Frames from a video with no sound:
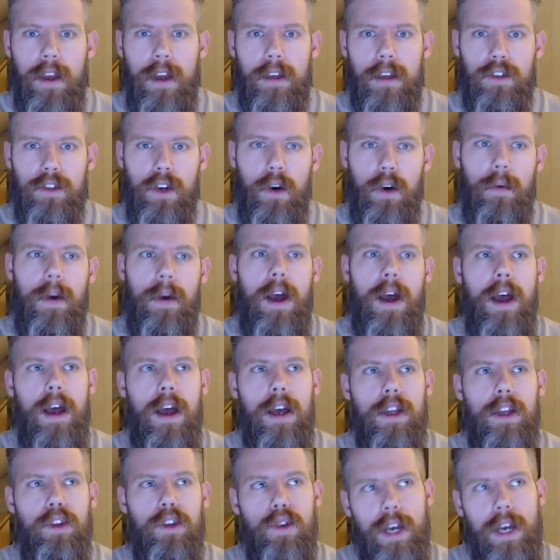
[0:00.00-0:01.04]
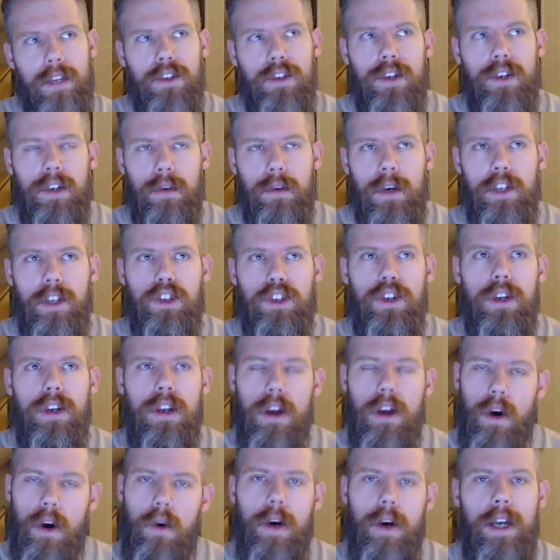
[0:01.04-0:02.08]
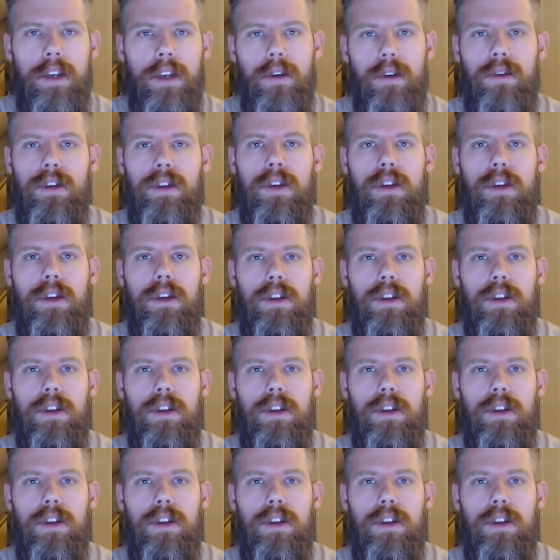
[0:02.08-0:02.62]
So to answer your question, no, I don't